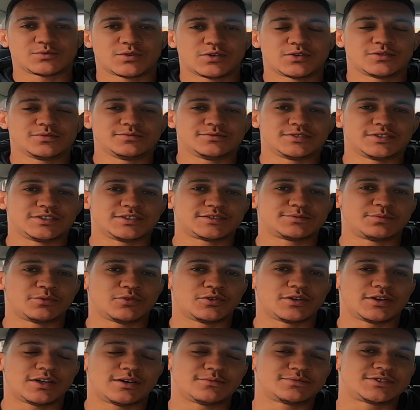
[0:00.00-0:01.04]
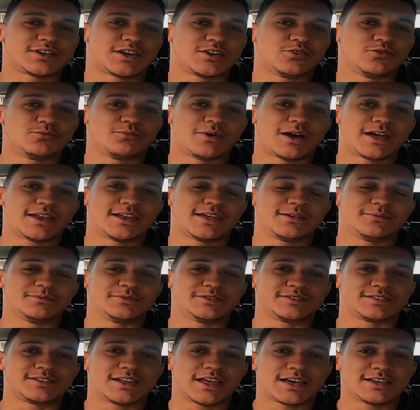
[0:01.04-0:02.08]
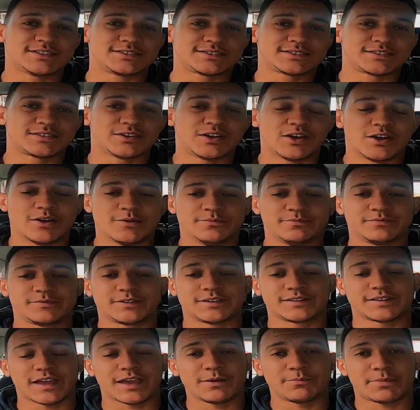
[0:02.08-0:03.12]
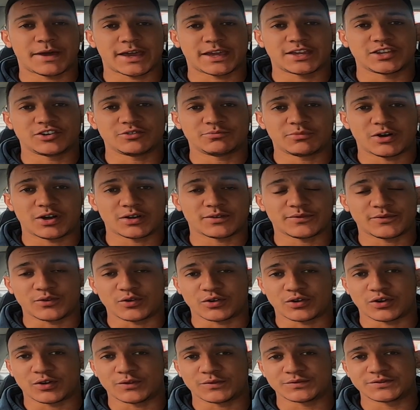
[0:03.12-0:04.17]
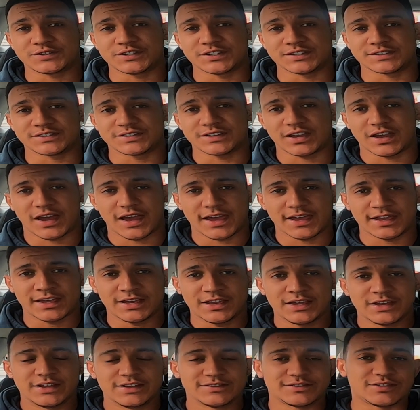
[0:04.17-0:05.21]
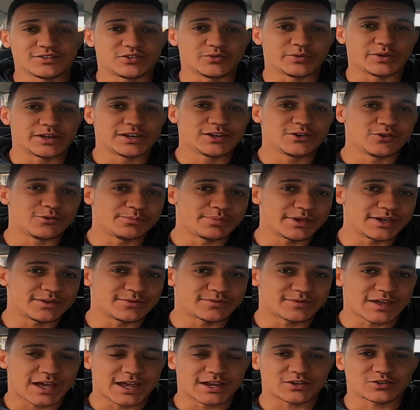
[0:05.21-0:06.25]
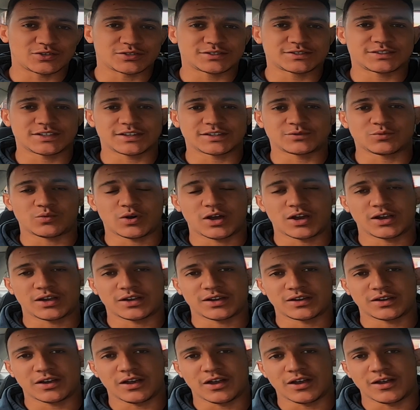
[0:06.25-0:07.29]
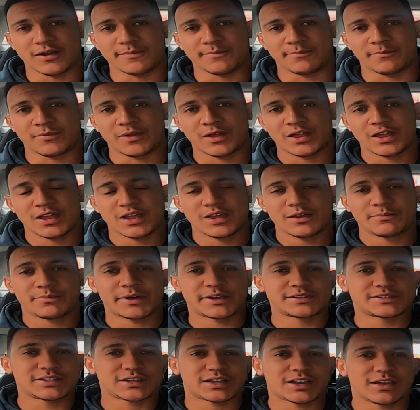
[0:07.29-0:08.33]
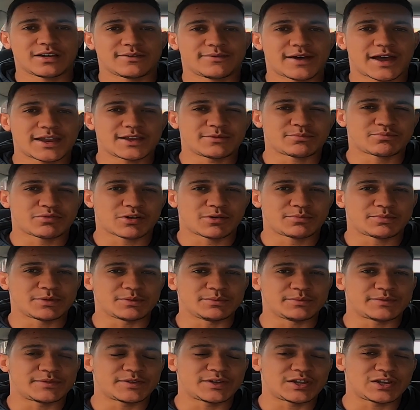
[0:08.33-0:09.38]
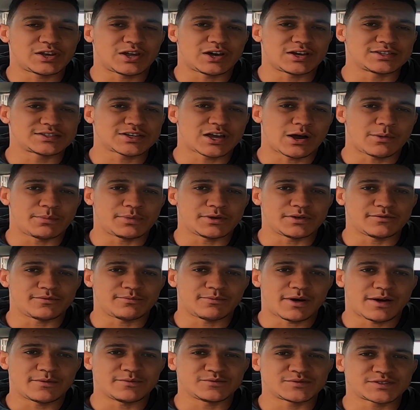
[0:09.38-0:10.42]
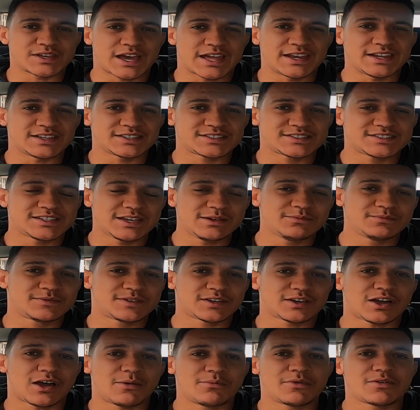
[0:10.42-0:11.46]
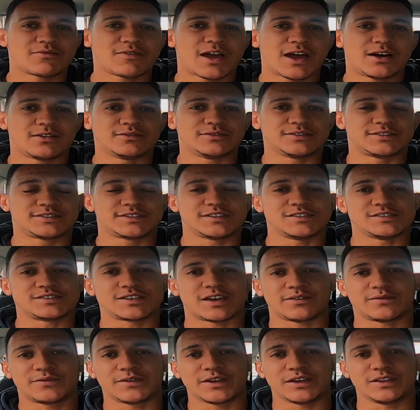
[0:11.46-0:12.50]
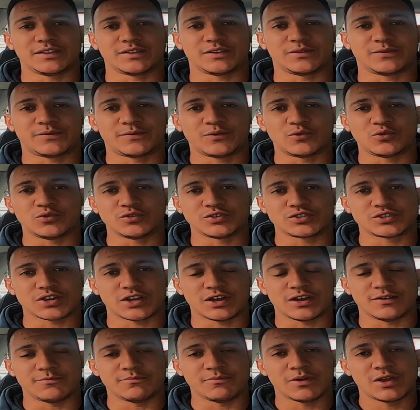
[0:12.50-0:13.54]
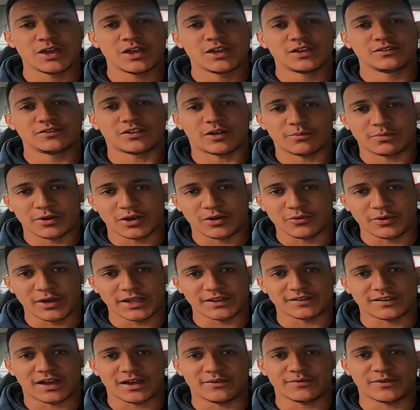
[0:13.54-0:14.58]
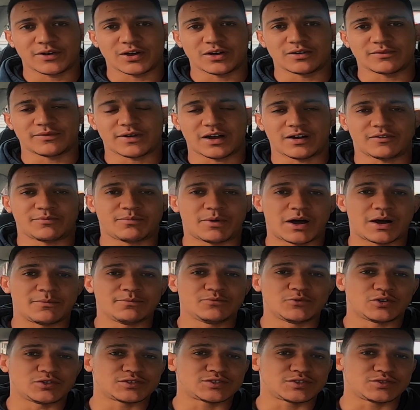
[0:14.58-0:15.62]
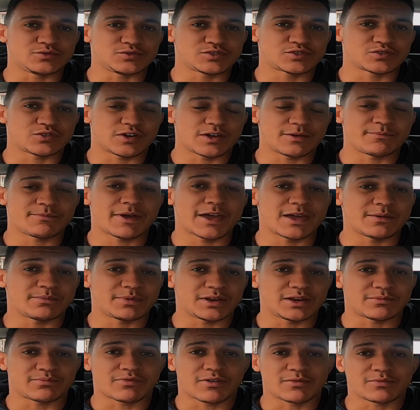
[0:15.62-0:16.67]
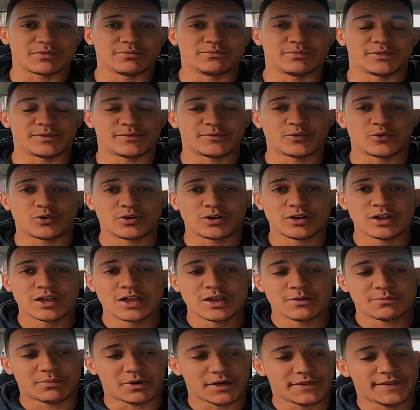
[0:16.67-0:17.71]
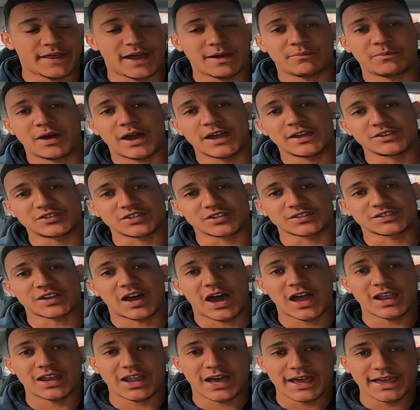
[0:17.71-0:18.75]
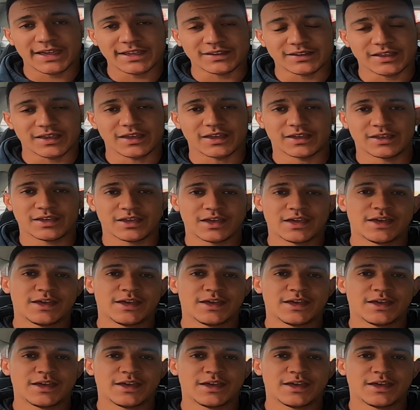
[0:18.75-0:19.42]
Welcome to the Spooling Up channel. My name is Naz. Today back in the MK4 GOLF GTI to do a little bit of diagnostic work. Basically, I've had a problem for the last couple of months and it seemed to come around since I fitted the Forge 008 diverter valve, but I'm not too sure. It may have been a problem before, but that might have just highlighted it.